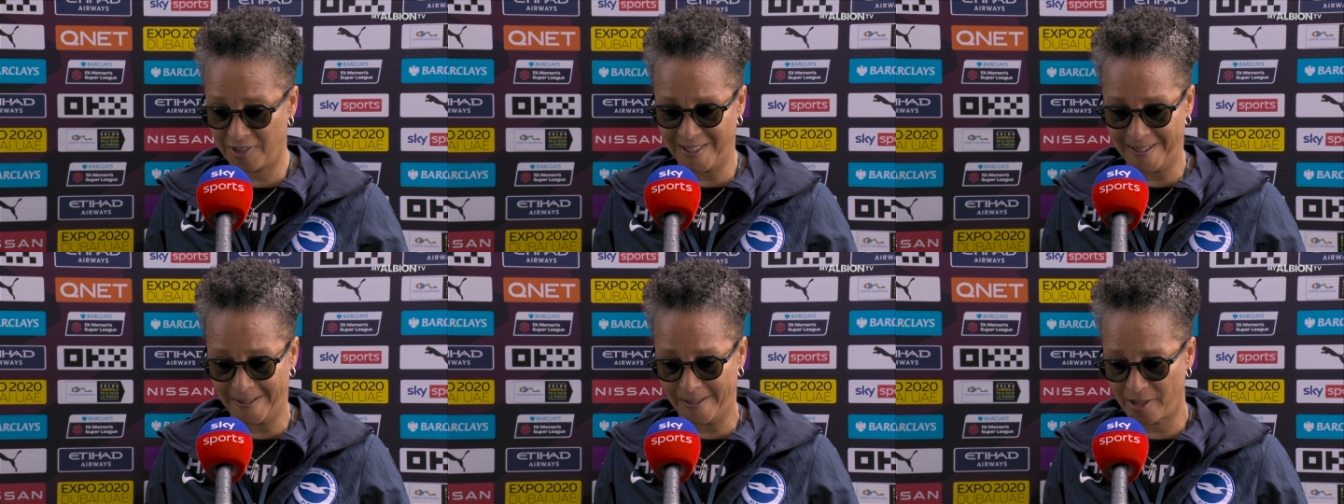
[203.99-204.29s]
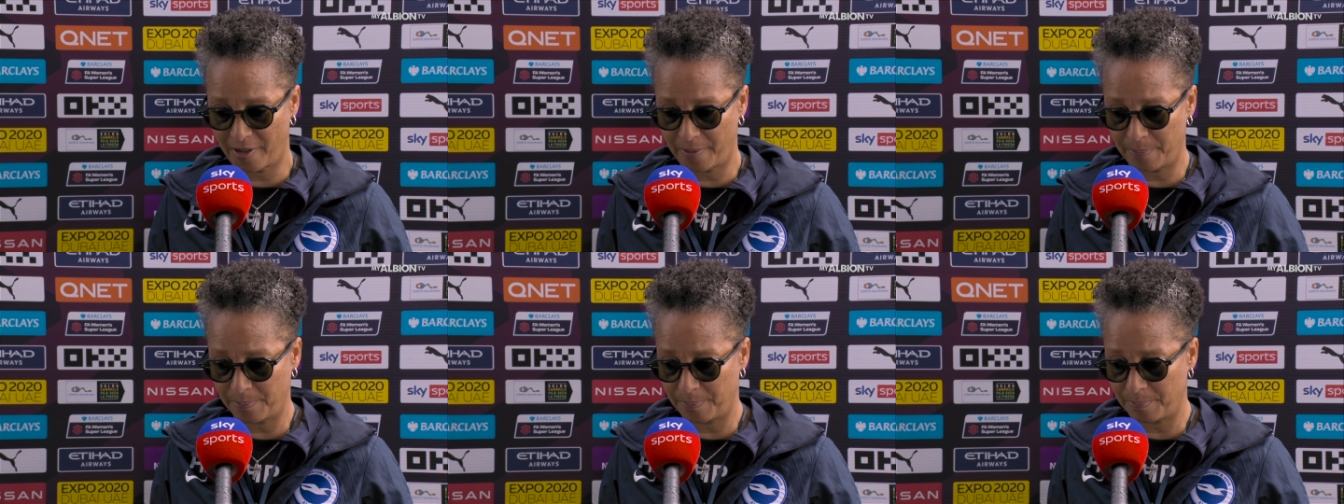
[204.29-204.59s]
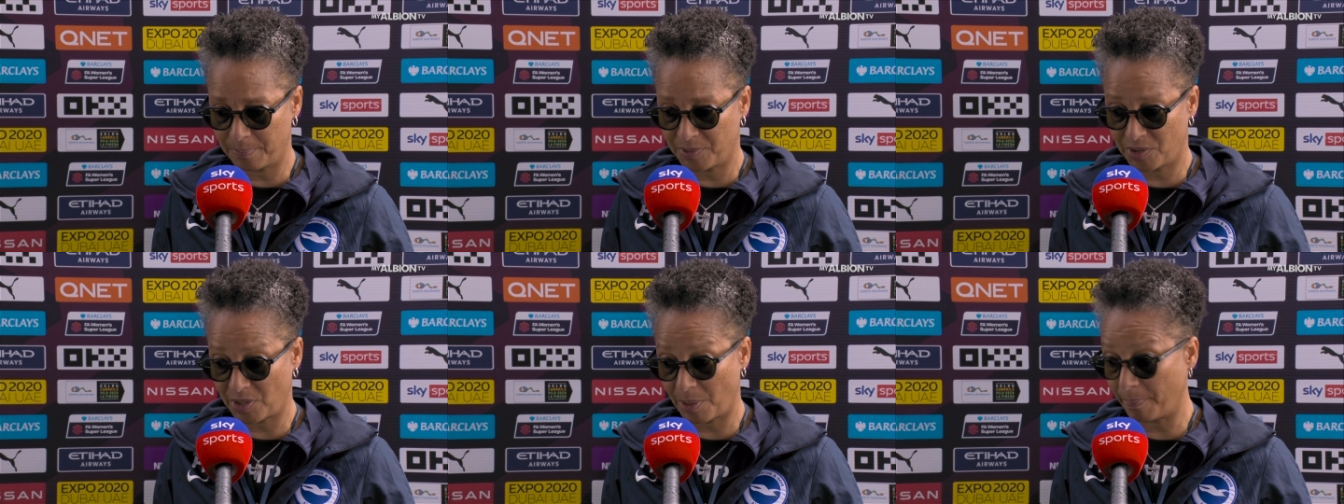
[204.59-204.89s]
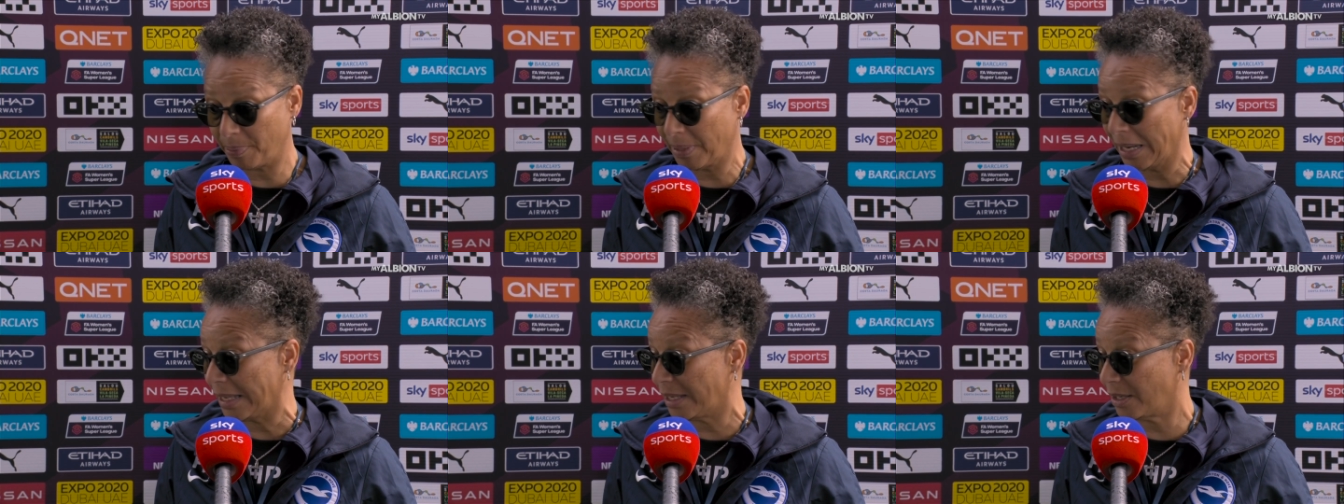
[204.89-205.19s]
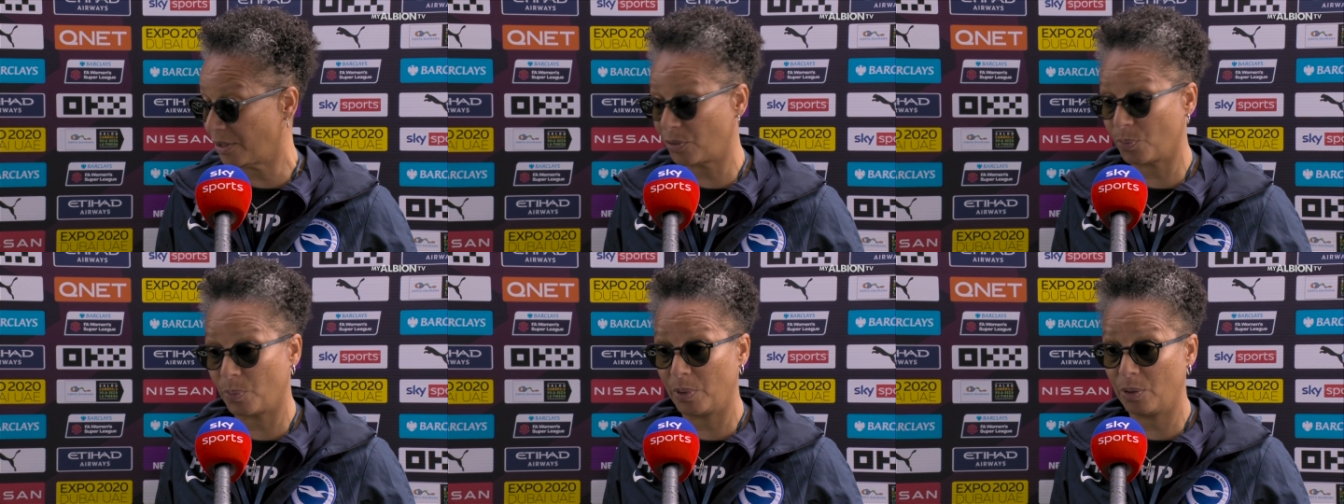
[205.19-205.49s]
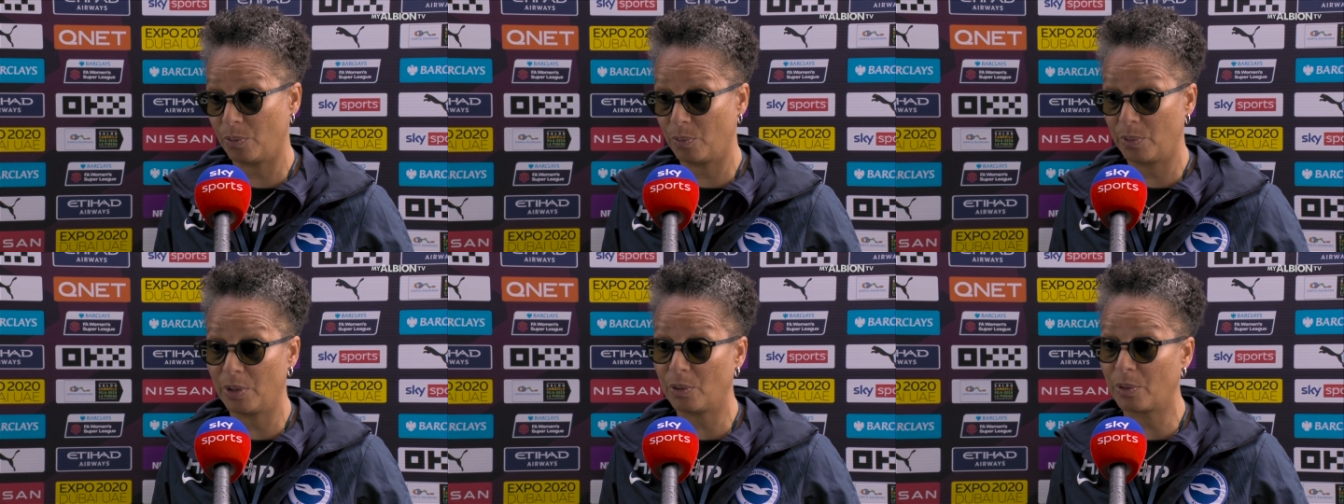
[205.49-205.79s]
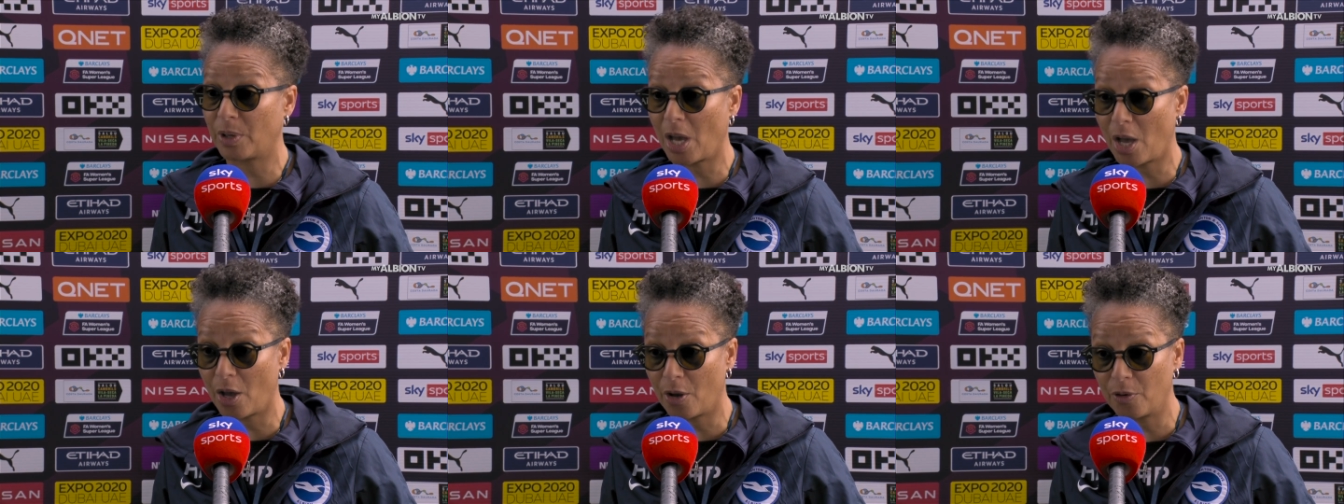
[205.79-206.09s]
Um, some players will, will
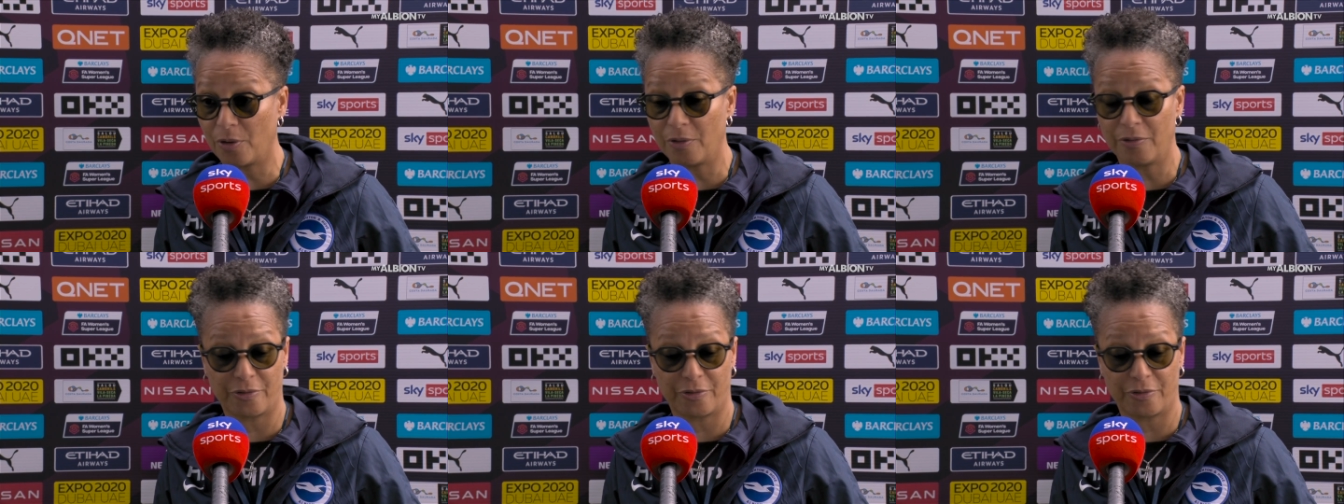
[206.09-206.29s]
go